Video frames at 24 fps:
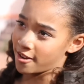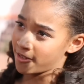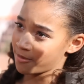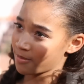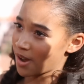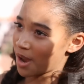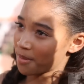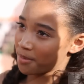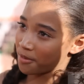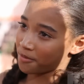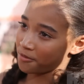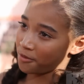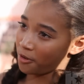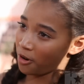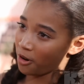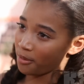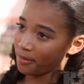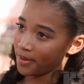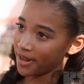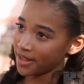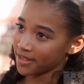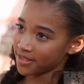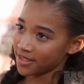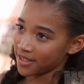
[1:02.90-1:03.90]
and of my
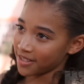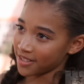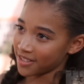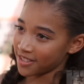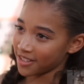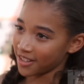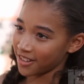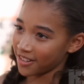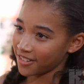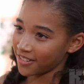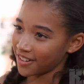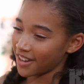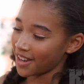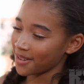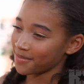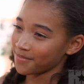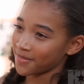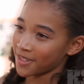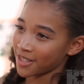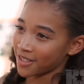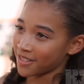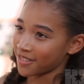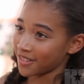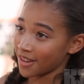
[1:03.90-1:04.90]
performance, and so I'm
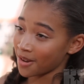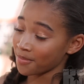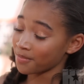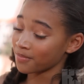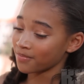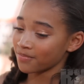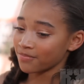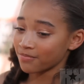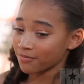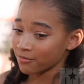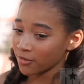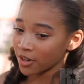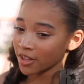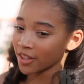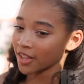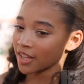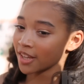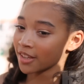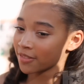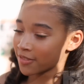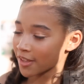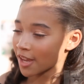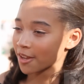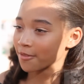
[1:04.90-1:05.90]
just I'm
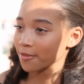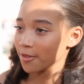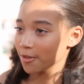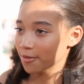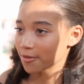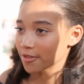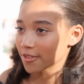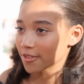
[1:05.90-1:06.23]
really thankful